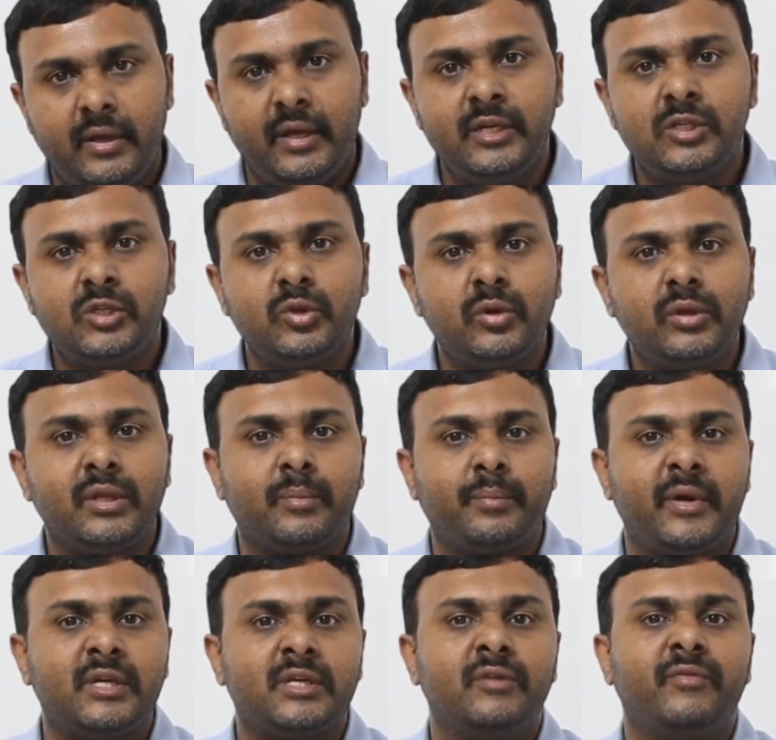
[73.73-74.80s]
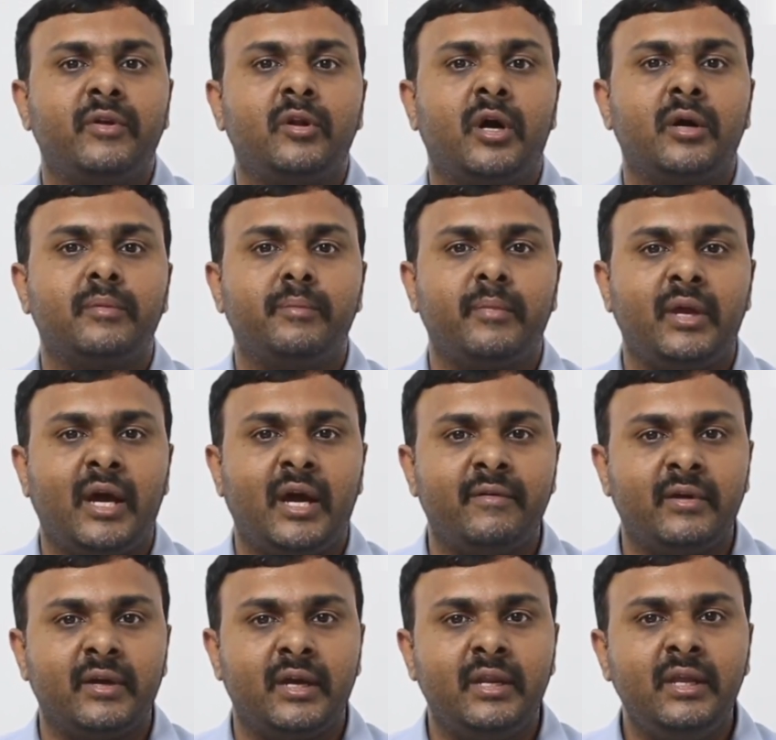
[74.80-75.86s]
ensure that patient will not be
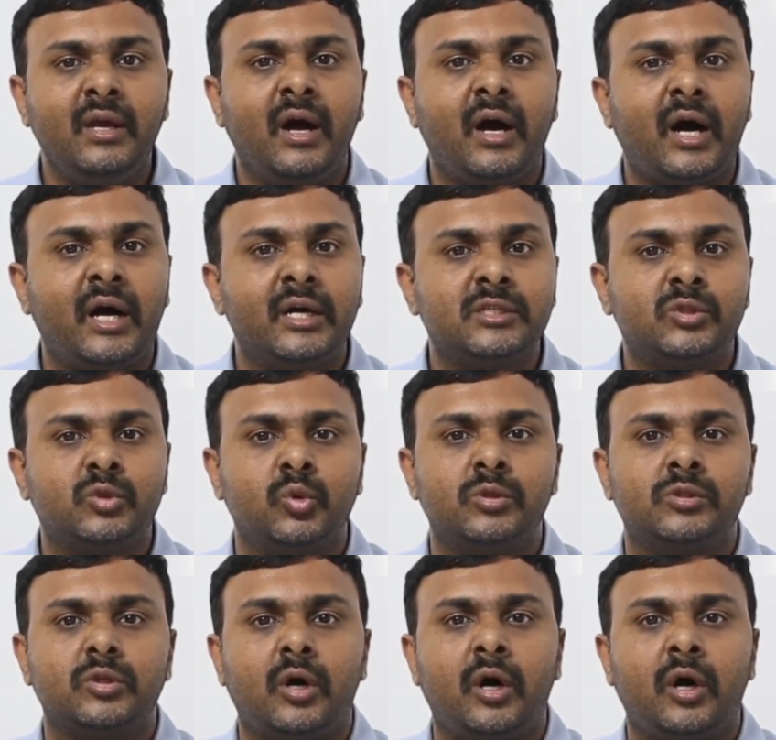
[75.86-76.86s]
having any hard stools